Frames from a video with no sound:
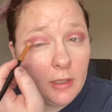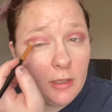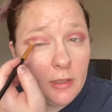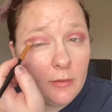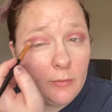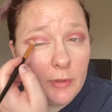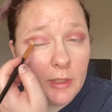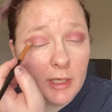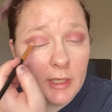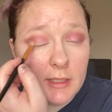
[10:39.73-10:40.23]

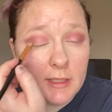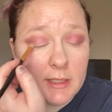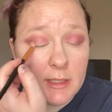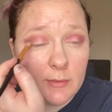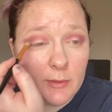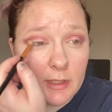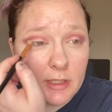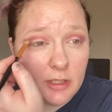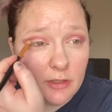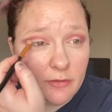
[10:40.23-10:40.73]
We kind of
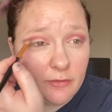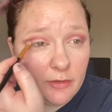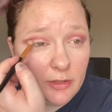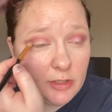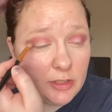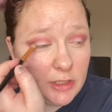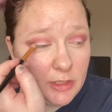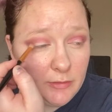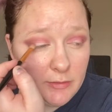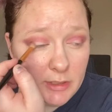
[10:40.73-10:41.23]
switched. First
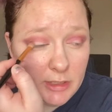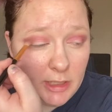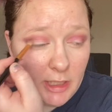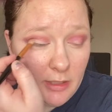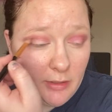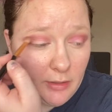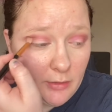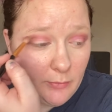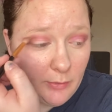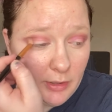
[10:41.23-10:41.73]
she was
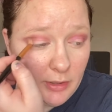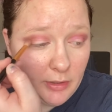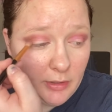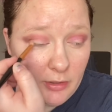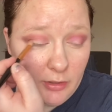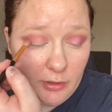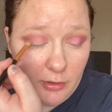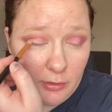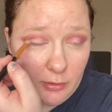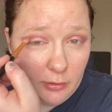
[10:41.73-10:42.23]
sharing with the
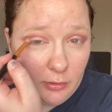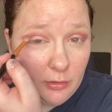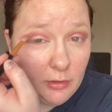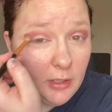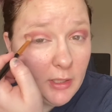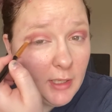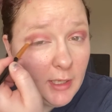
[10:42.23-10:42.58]
girl,